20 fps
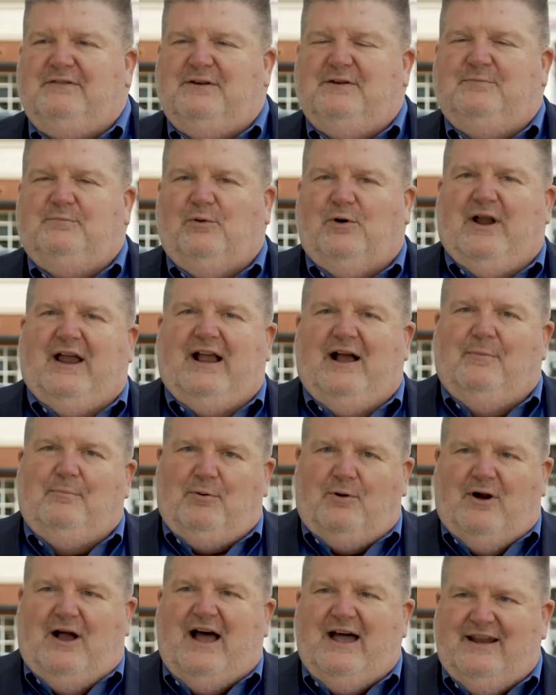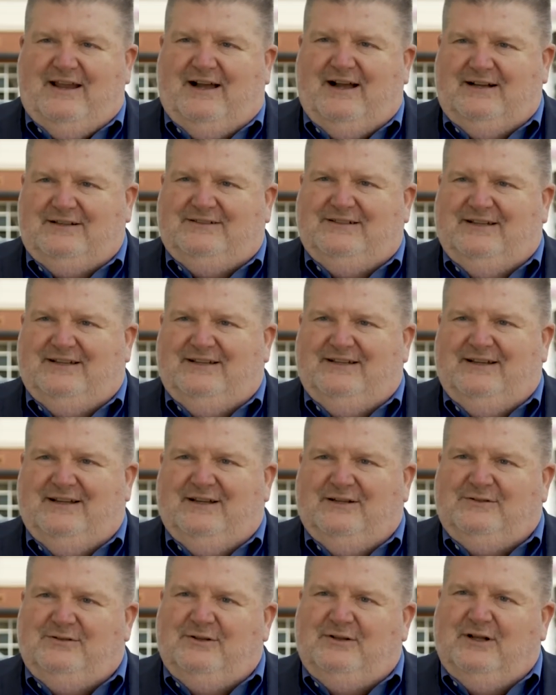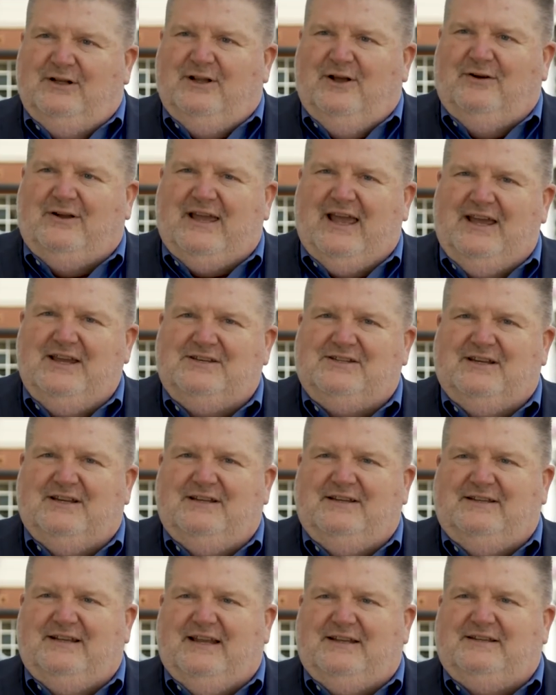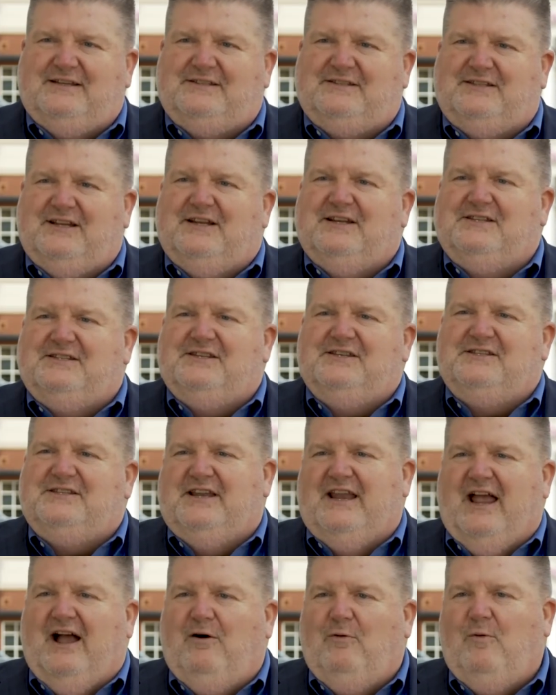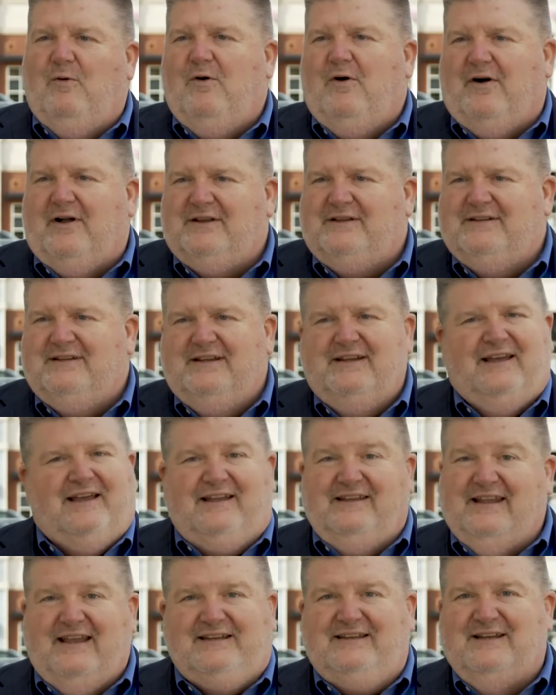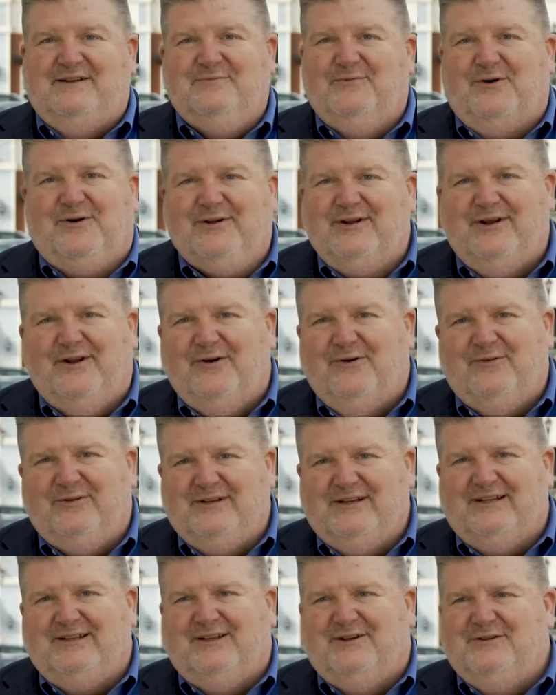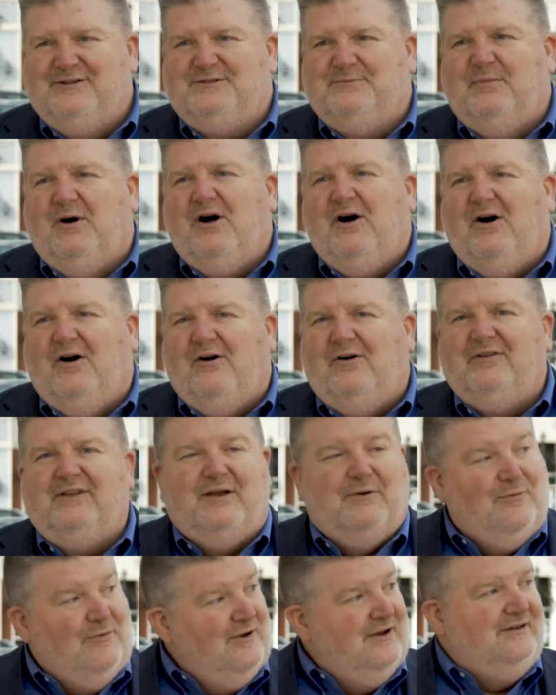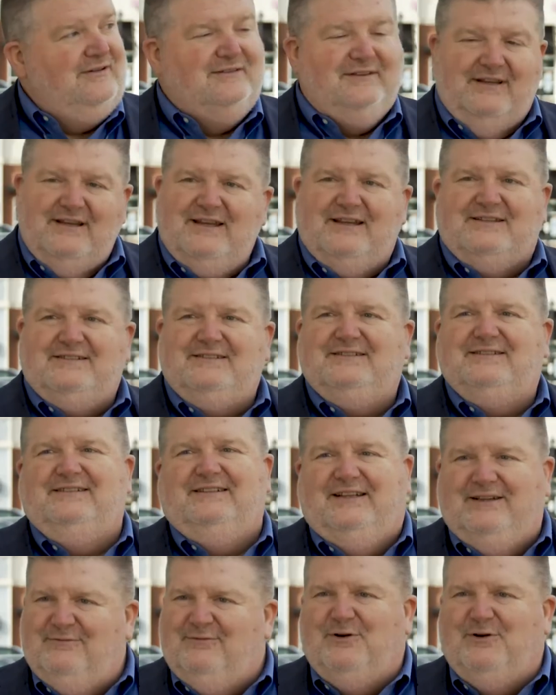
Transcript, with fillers: to bring a product to the location that the citizens now want. And they didn't want an old enclosed mall. They wanted this, live,